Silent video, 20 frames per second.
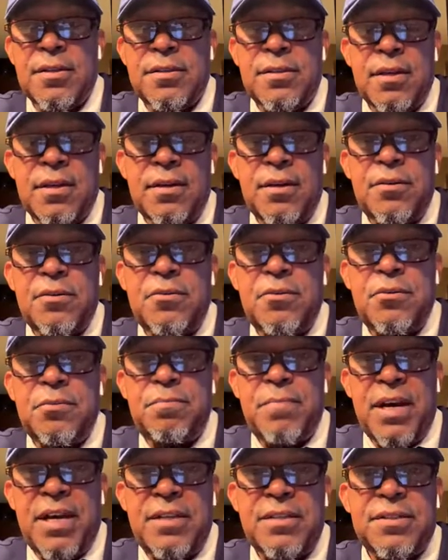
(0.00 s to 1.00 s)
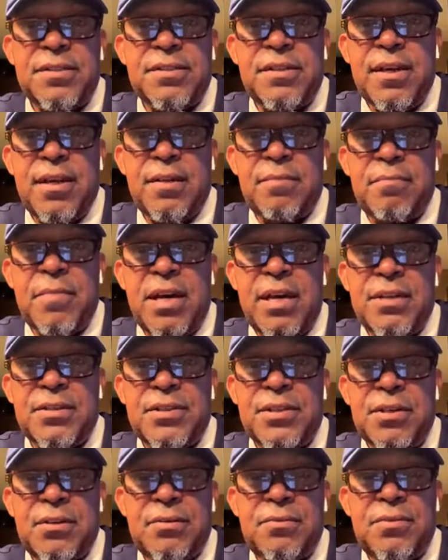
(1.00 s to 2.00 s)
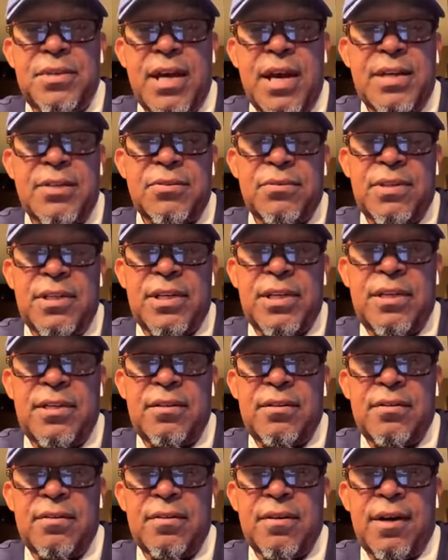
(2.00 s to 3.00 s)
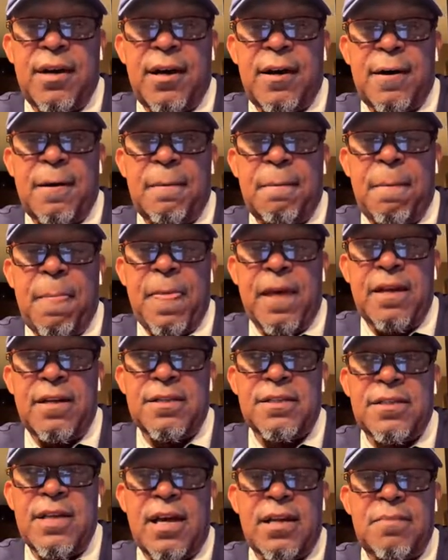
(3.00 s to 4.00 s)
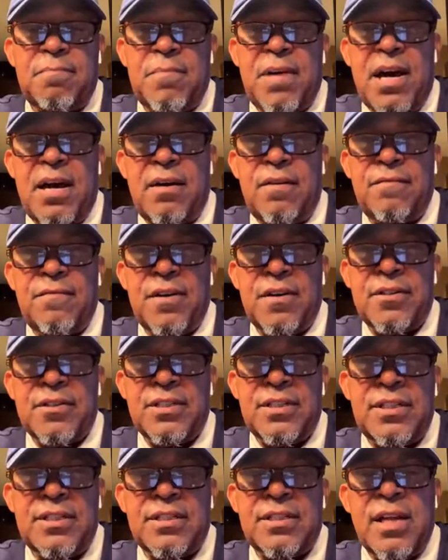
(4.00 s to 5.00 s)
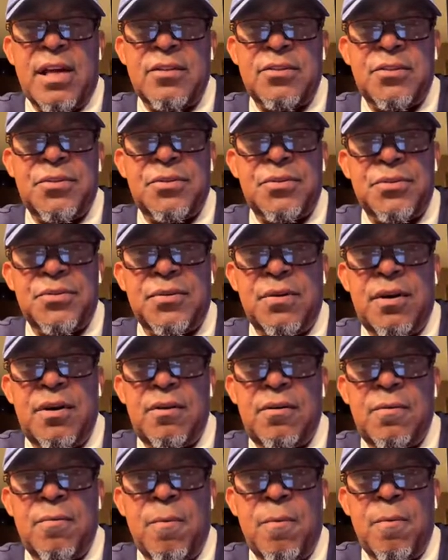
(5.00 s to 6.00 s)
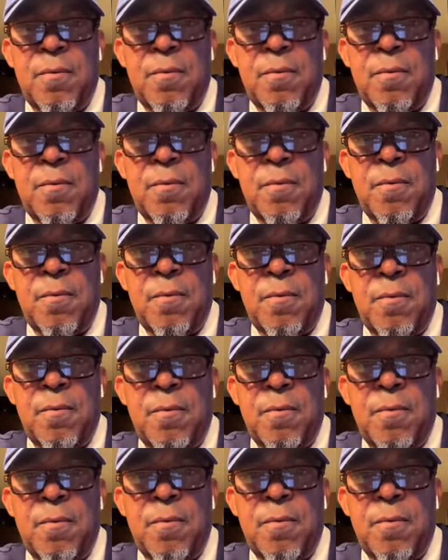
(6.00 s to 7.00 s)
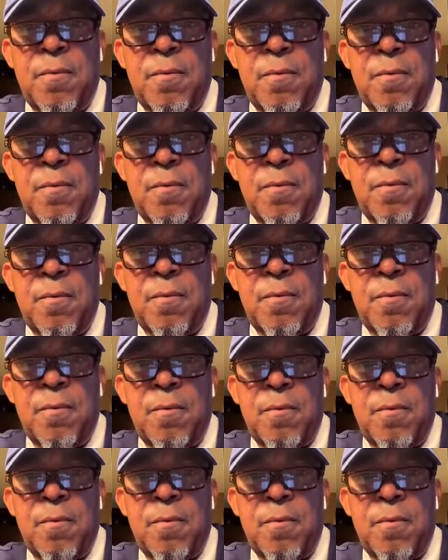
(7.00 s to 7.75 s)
It's a oud-based scent, man. So naturally, and it's not a mild version. It's not too strong, not too potent.